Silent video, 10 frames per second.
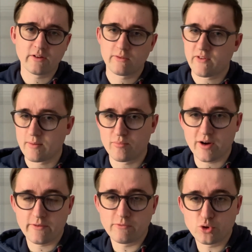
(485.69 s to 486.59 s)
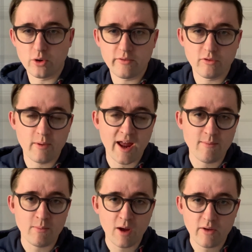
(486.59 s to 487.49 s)
I think Breath of Joy from
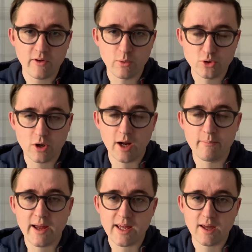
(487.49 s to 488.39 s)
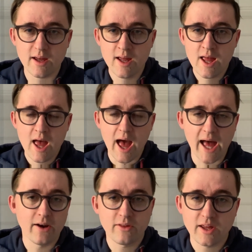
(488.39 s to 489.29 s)
Amy Murphy will try and make it,
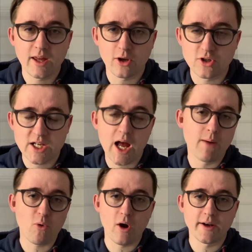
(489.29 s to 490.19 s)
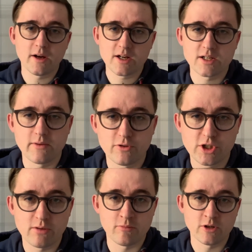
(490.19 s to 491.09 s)
and I think it could set up quite nicely for
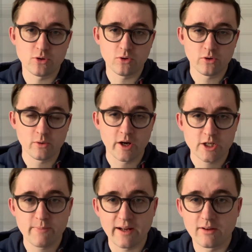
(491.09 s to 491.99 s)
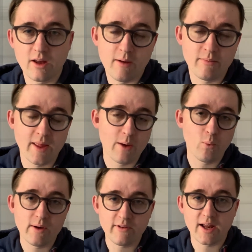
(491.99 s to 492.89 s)
Shimmering Dawn, who I expect to come there
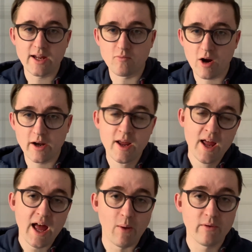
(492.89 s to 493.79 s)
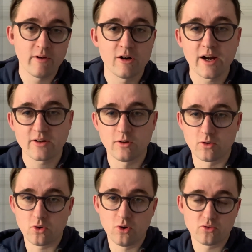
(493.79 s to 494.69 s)
with a late run, and with her
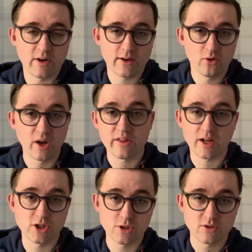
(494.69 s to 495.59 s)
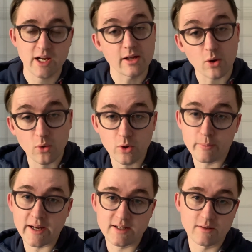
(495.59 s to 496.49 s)
excellent course record, I think she'll take all the
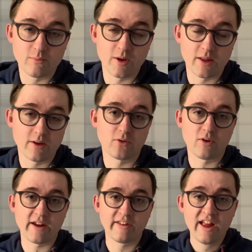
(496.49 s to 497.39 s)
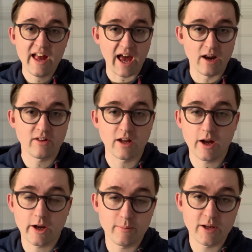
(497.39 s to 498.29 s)
beating in this race, and I think
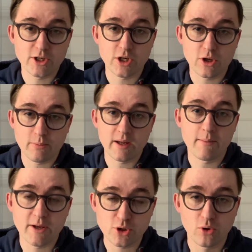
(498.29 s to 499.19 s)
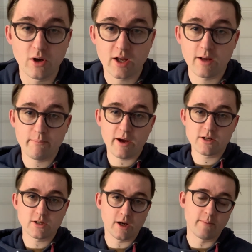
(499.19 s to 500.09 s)
arguably she could be a bit shorter come
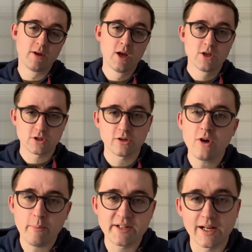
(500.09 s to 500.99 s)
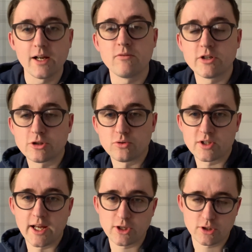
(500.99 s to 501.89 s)
post time. So not particularly original
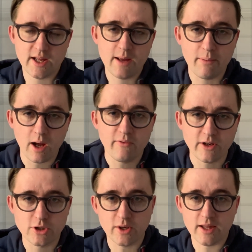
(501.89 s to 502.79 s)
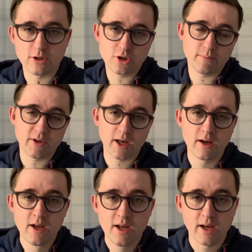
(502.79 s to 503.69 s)
selection there, but I think she'll get the job done,
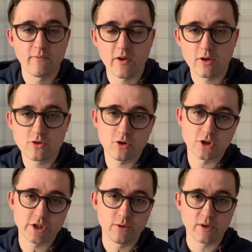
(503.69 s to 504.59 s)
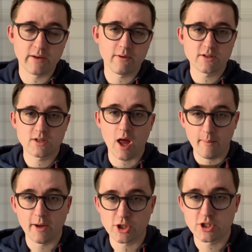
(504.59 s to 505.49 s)
and fingers crossed she'll give us a
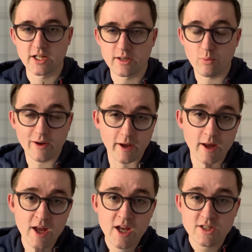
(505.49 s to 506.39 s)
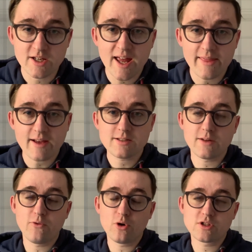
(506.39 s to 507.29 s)
much needed winner. So yeah, that's the
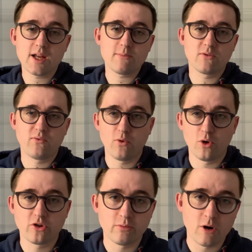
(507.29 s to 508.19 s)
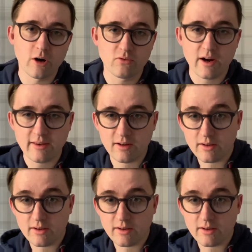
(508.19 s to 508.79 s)
4 tips for tomorrow's racing.